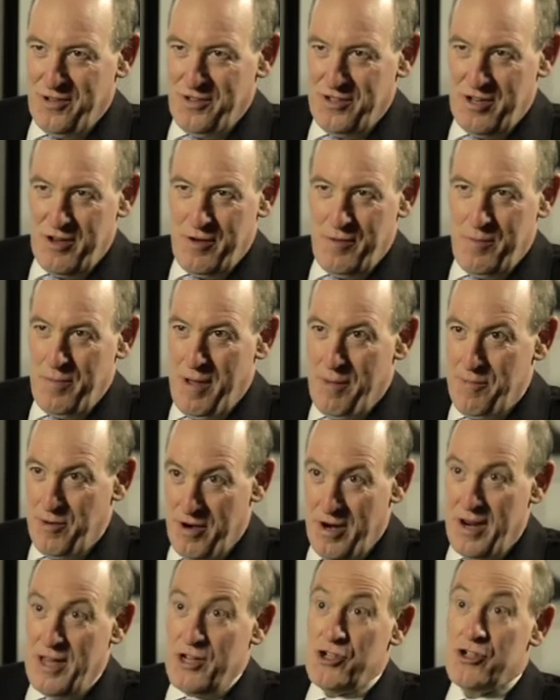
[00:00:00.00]
So
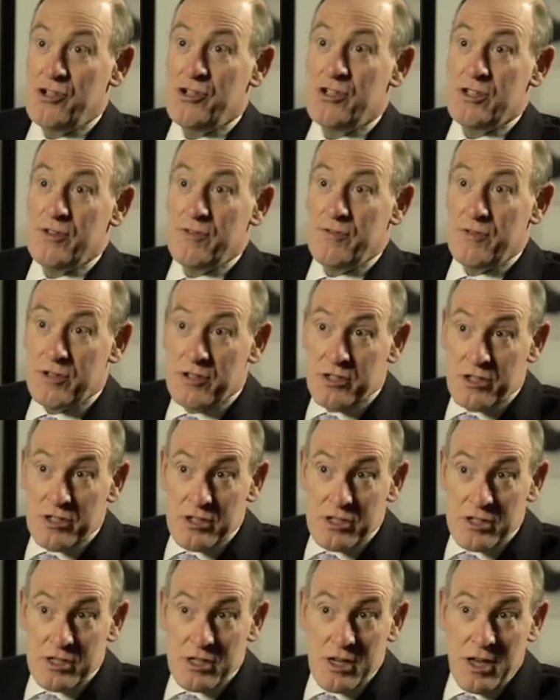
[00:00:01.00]
public relations, for
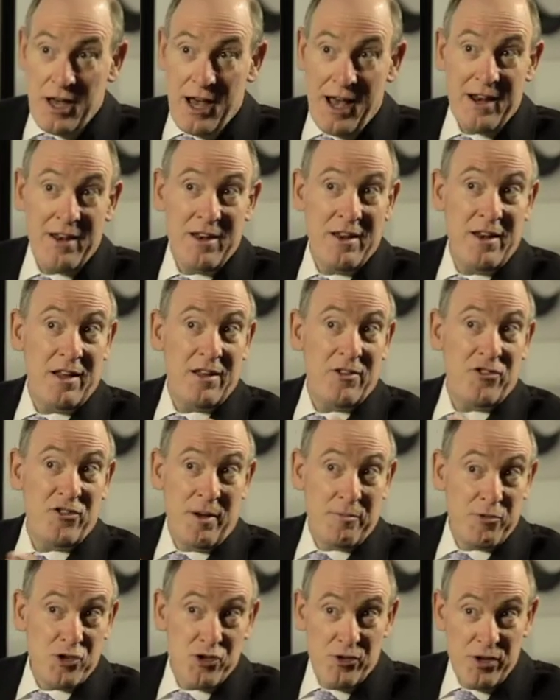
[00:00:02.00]
instance, had an
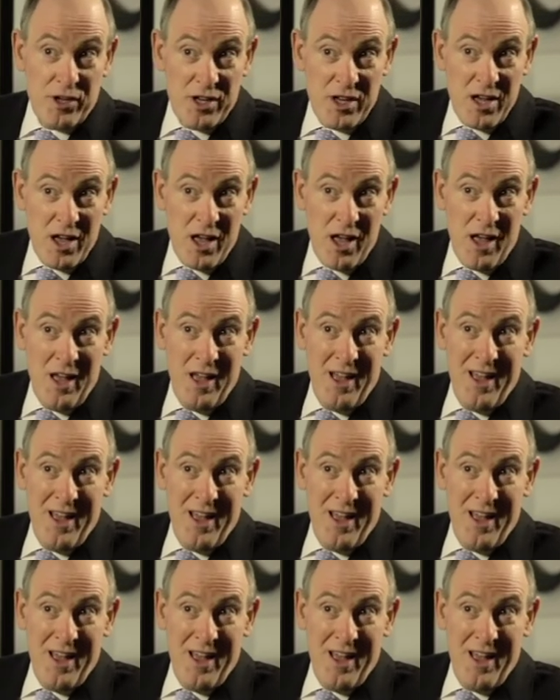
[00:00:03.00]
exceptional year.